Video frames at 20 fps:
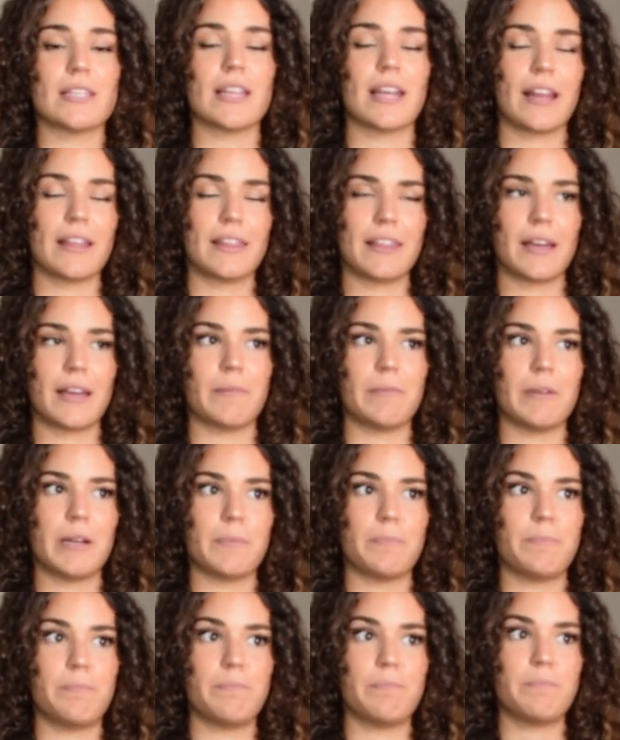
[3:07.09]
that I think I'm going
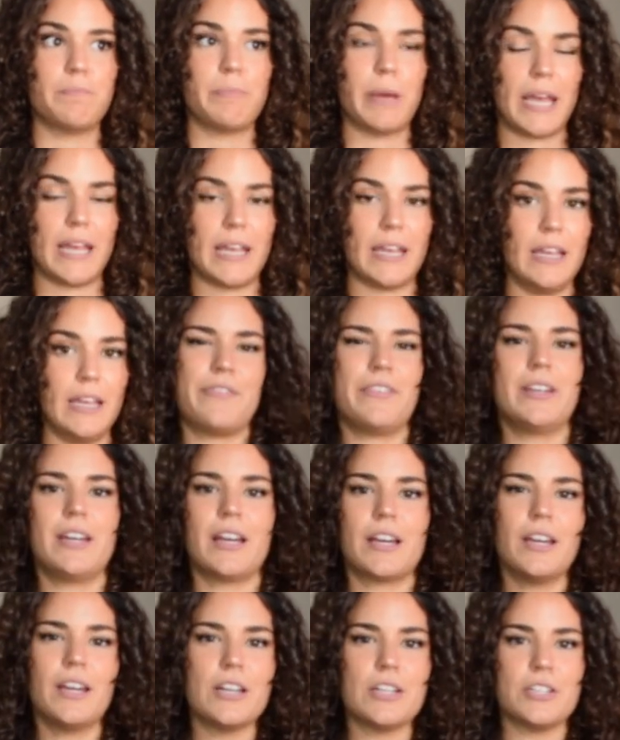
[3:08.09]
to paint. I'm
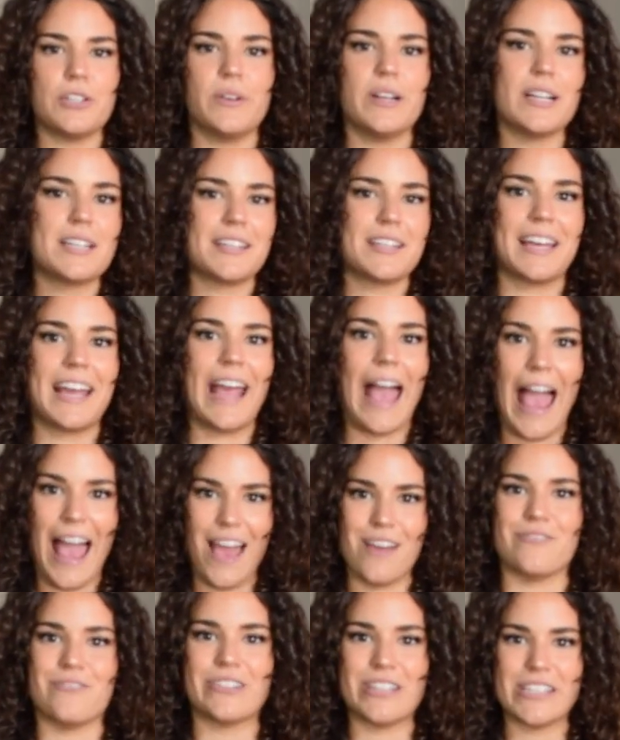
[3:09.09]
not going to do it to like
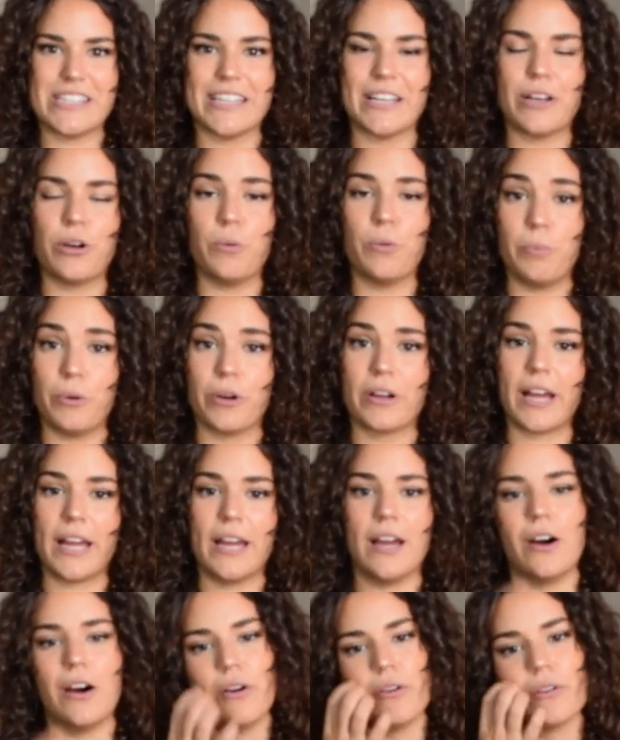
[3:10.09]
every single book
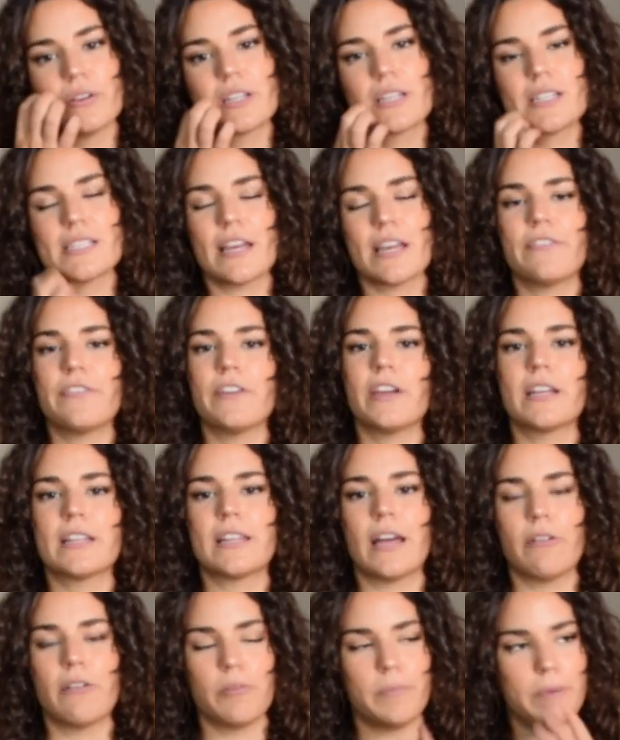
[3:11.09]
I own because I feel like
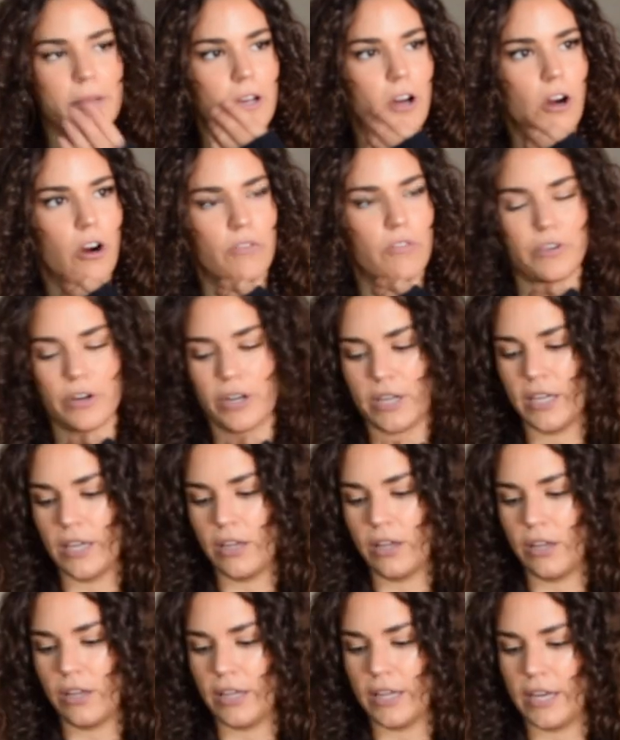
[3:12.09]
that would be
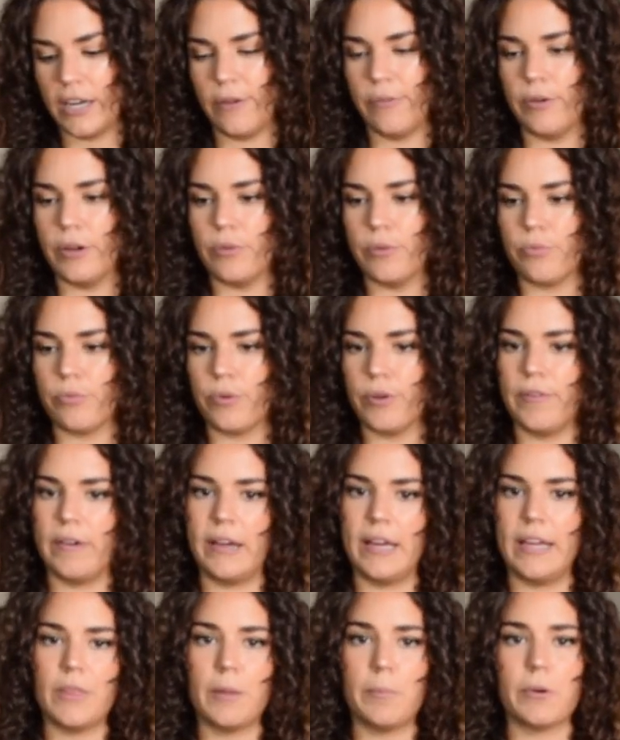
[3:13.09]
overkill and it would
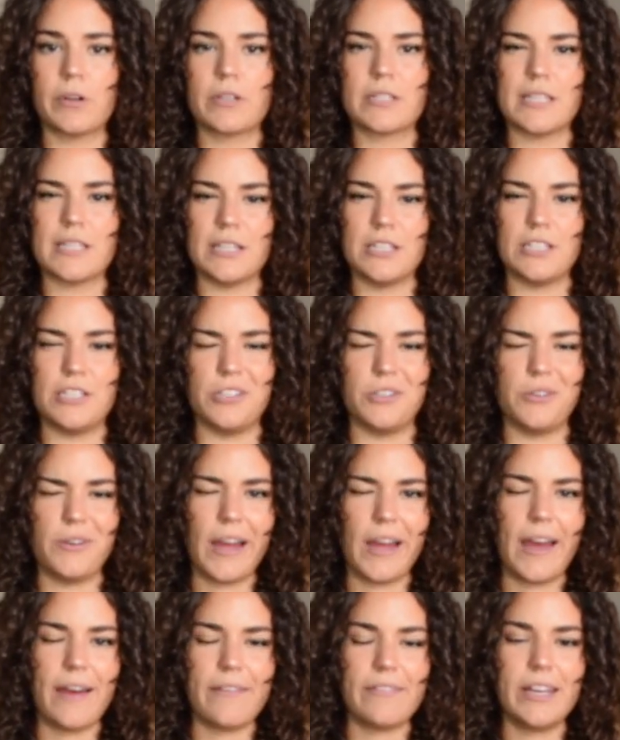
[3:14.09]
ruin the books that do
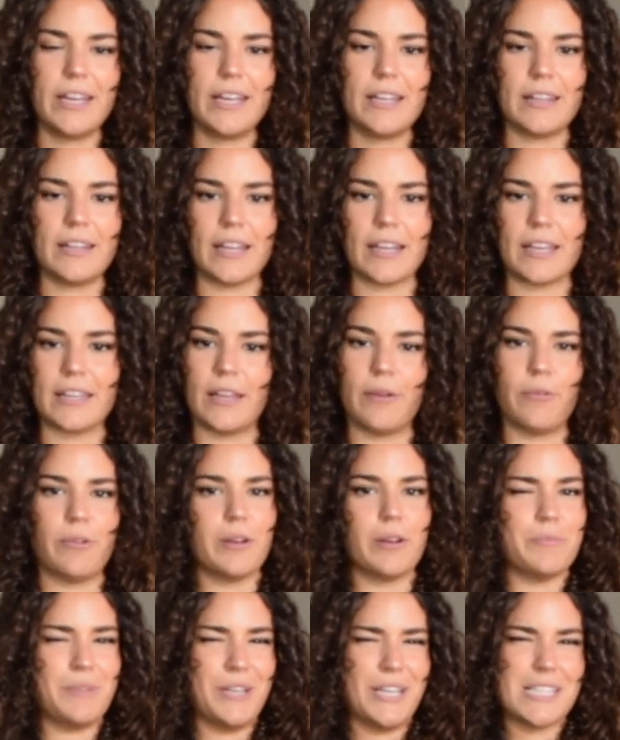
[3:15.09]
have it. Like they
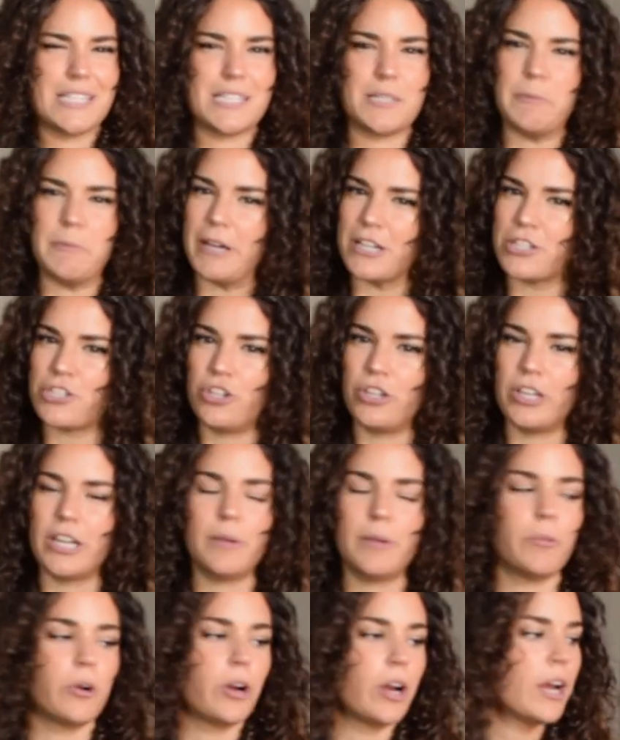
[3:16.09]
wouldn't be as special
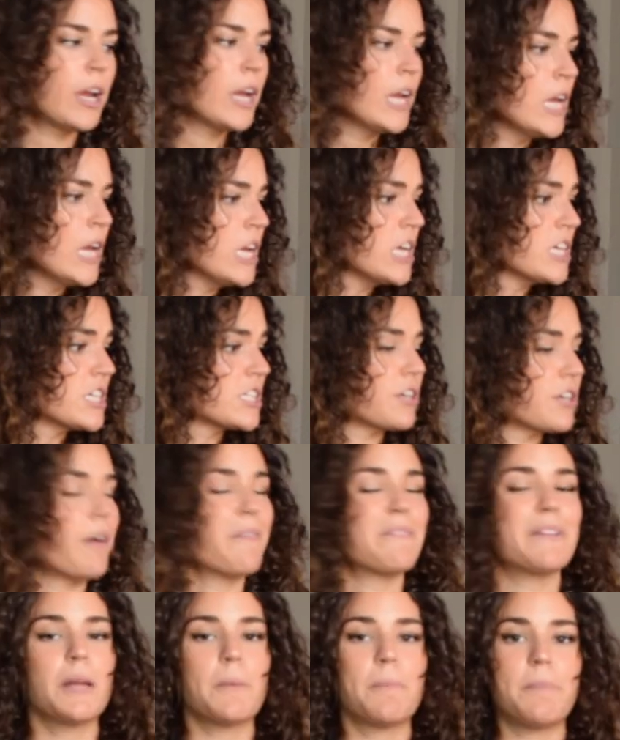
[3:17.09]
anymore. So
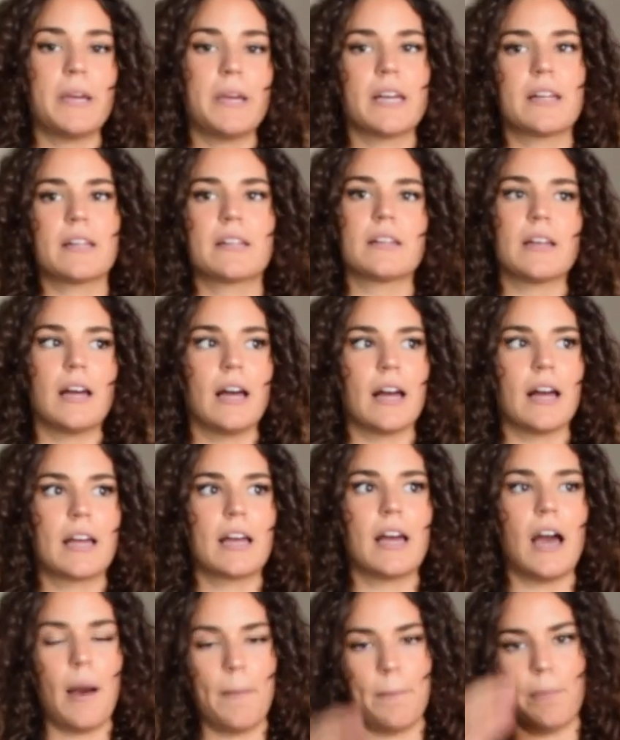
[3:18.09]
I'm going to pick a
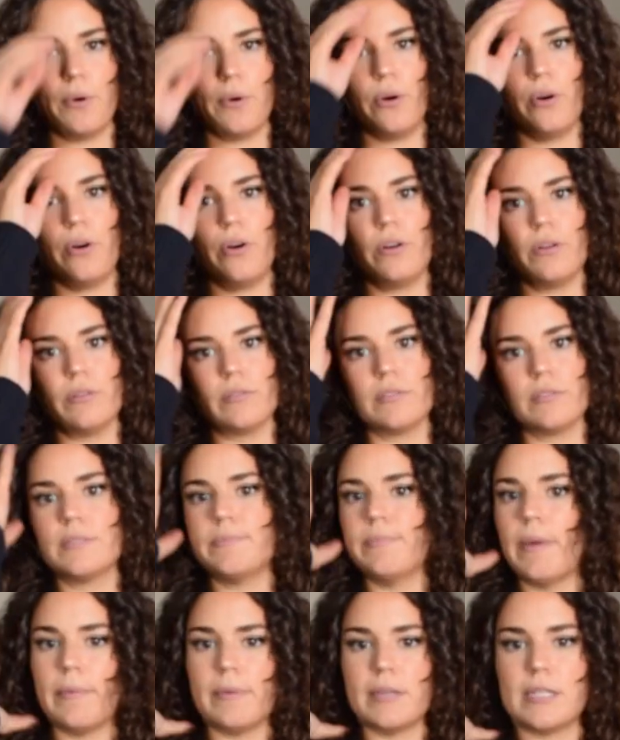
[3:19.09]
couple,
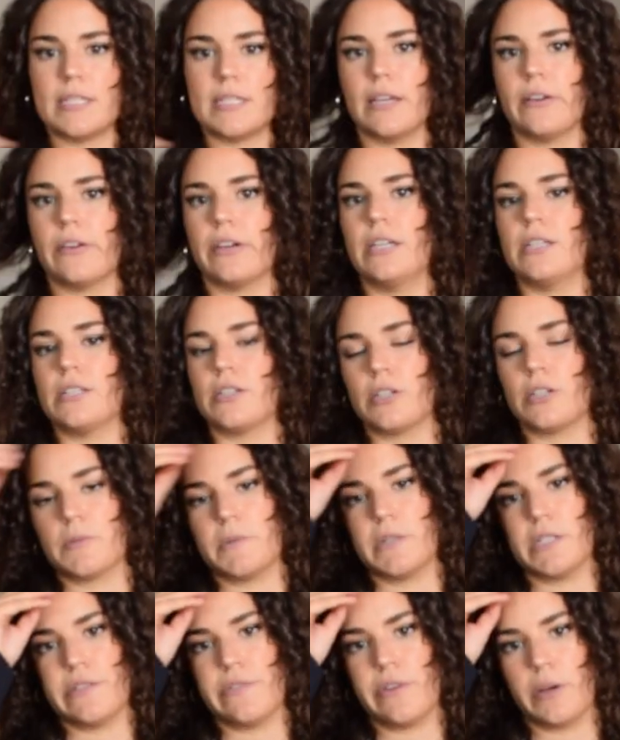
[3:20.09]
maybe series or
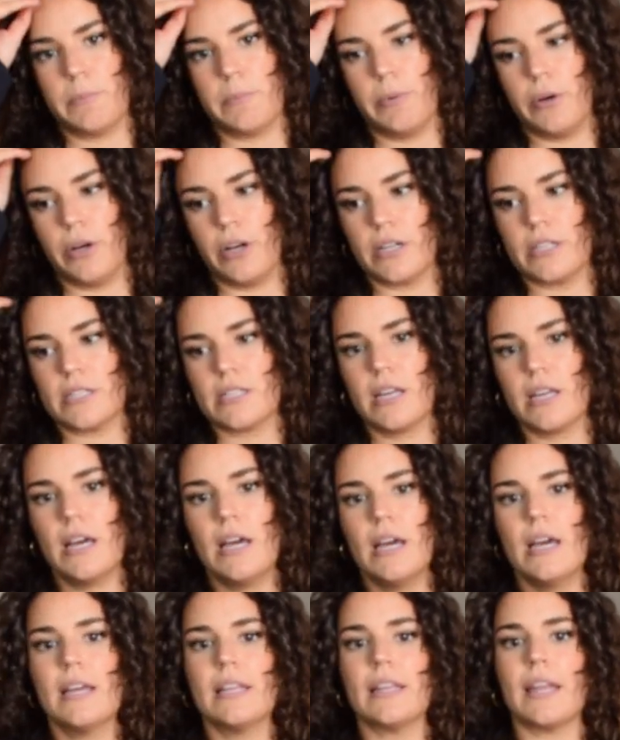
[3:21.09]
specific books
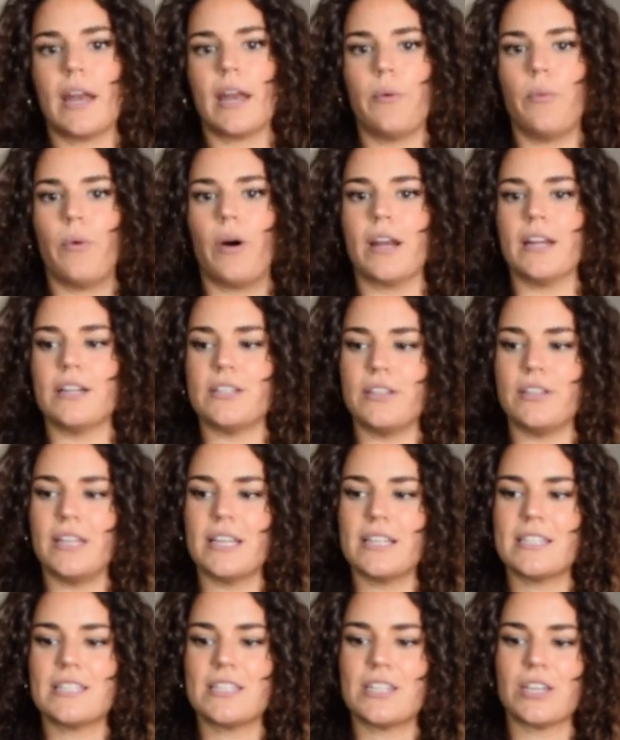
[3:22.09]
that I want to do
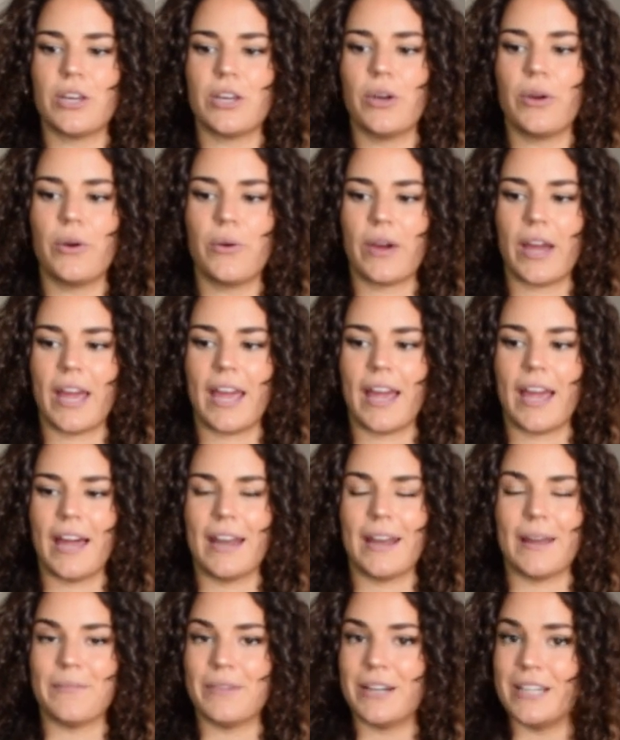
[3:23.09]
this to,
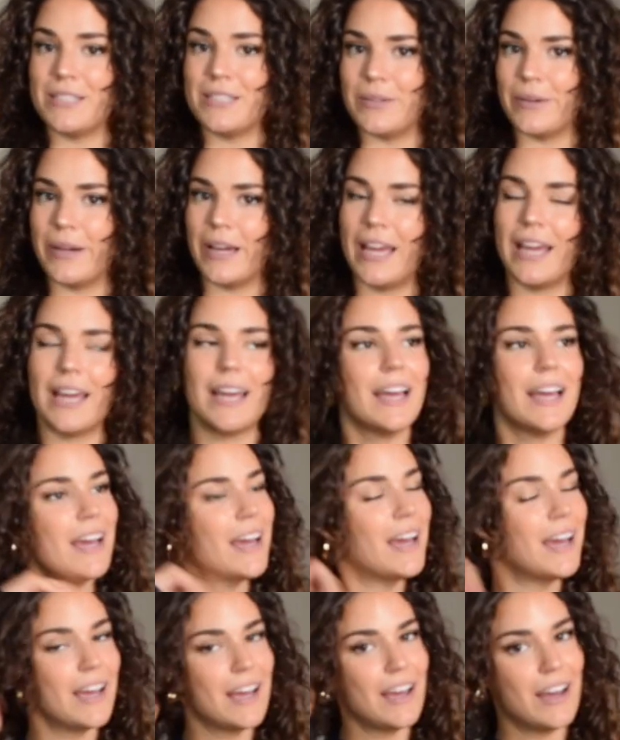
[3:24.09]
and I'm going to do it
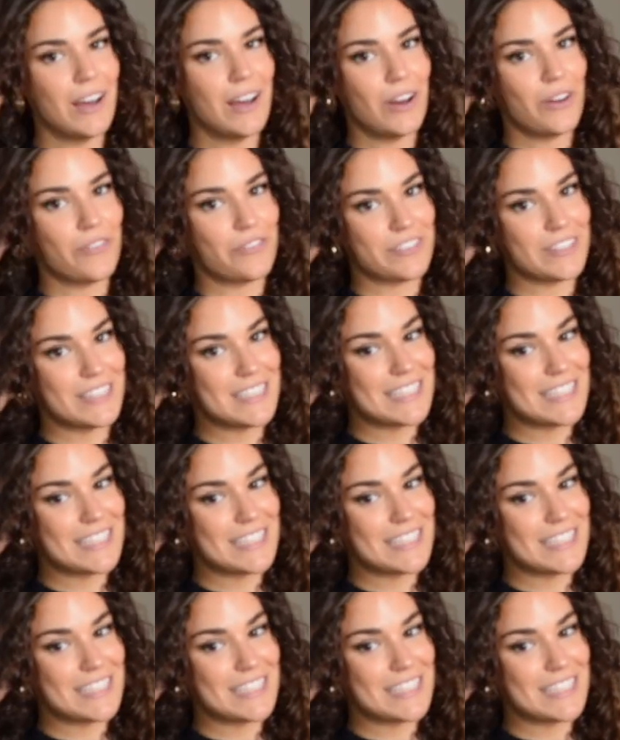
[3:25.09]
hopefully